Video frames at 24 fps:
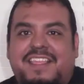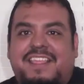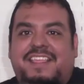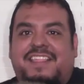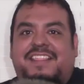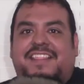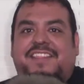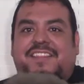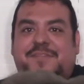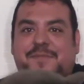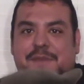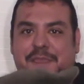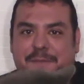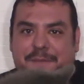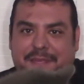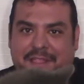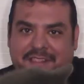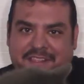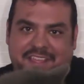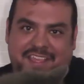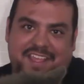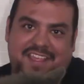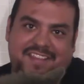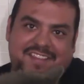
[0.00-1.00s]
This is my pal
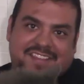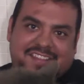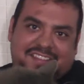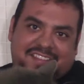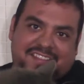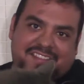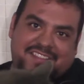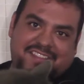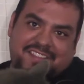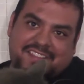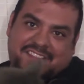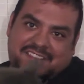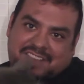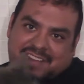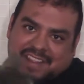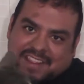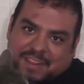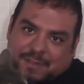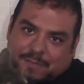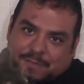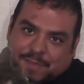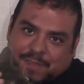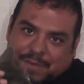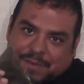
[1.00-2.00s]
Gus. He's going to
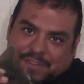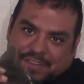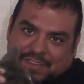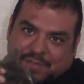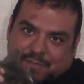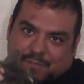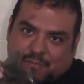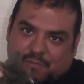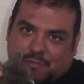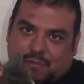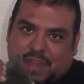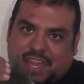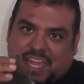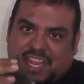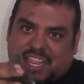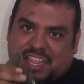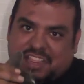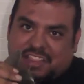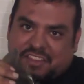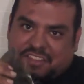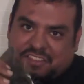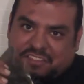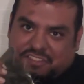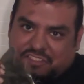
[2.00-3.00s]
help me with some
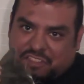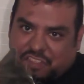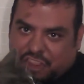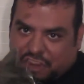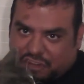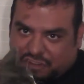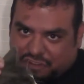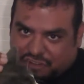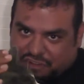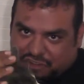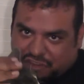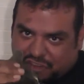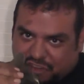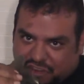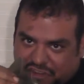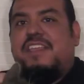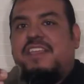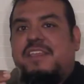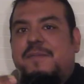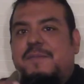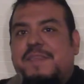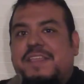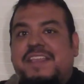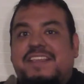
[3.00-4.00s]
ratings. Yes, Gus.
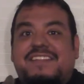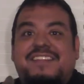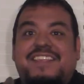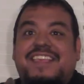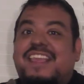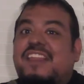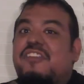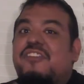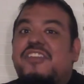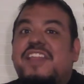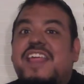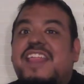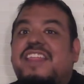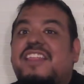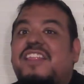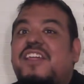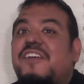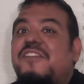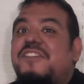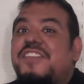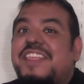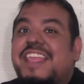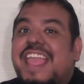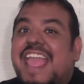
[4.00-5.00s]
Because the internet
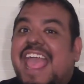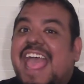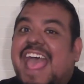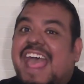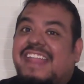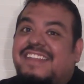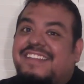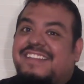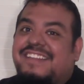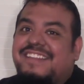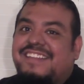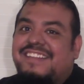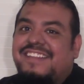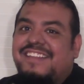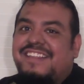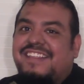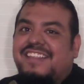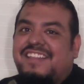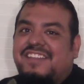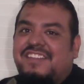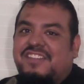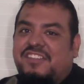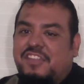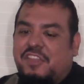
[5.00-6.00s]
loves cats.
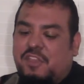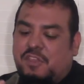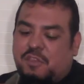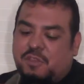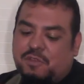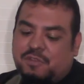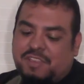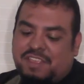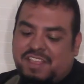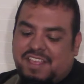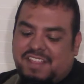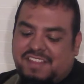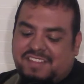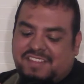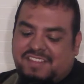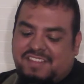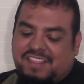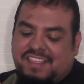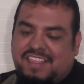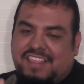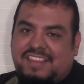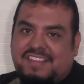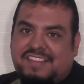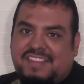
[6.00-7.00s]
So Gus
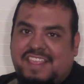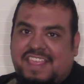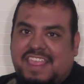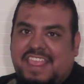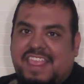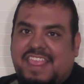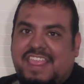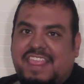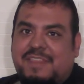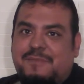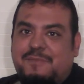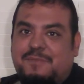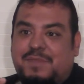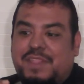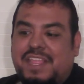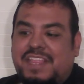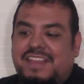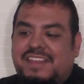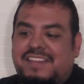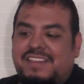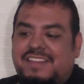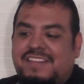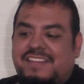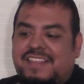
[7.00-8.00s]
is a
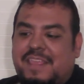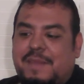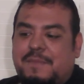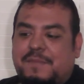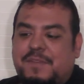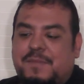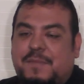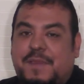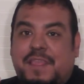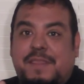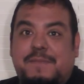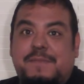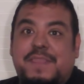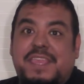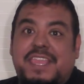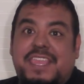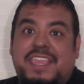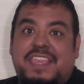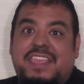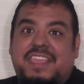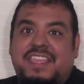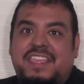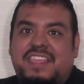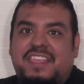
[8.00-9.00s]
blatant attempt by
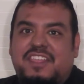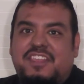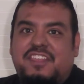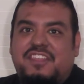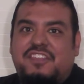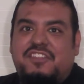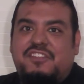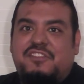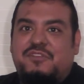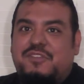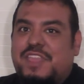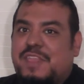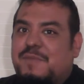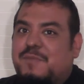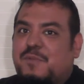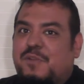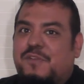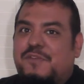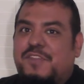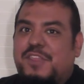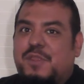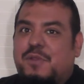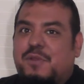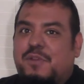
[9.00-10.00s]
me to get more
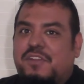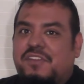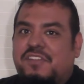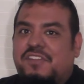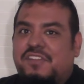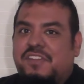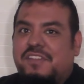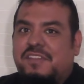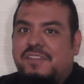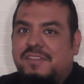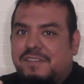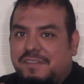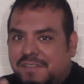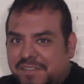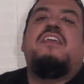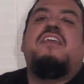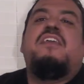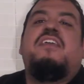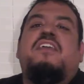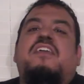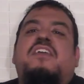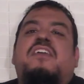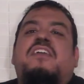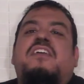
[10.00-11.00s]
viewers.
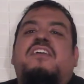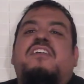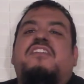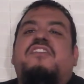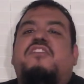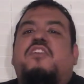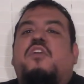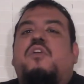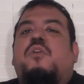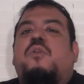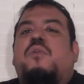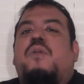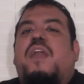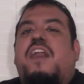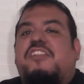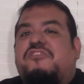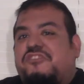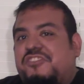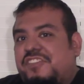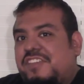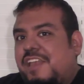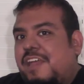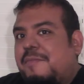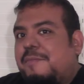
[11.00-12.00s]
So I
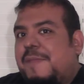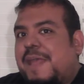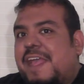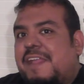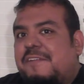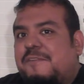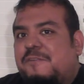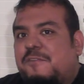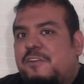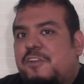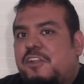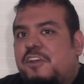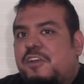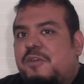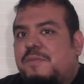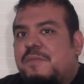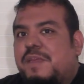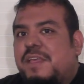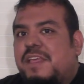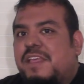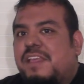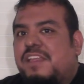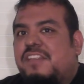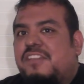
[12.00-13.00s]
just got back
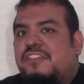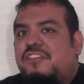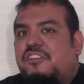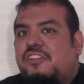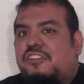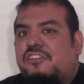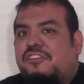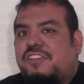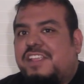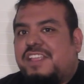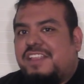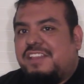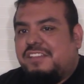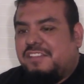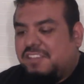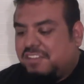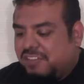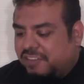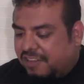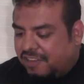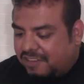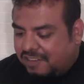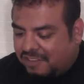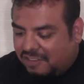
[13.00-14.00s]
from Star Trek Into
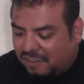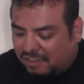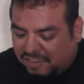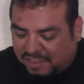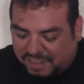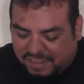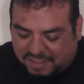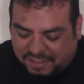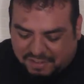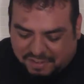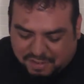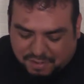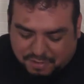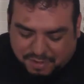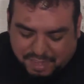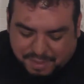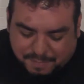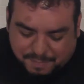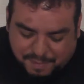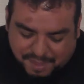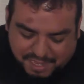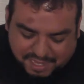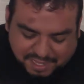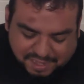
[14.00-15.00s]
Darkness. Okay,
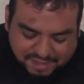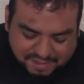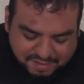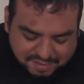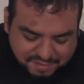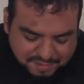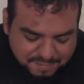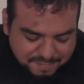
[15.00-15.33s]
bye, Gus.